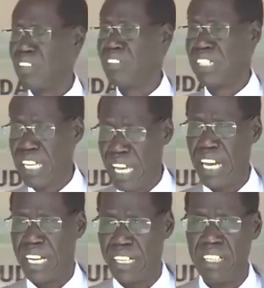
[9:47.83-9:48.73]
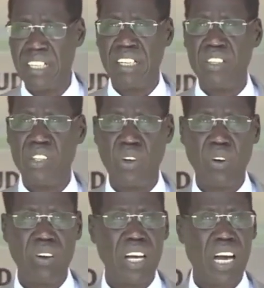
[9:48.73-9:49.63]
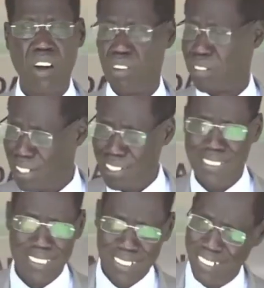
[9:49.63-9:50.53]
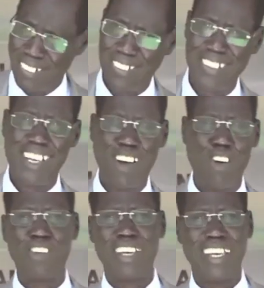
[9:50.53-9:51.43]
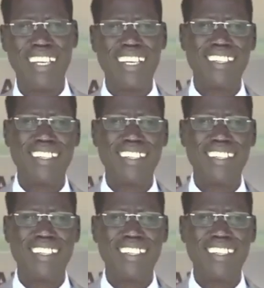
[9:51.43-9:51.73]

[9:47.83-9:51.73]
care, or at least, okay, they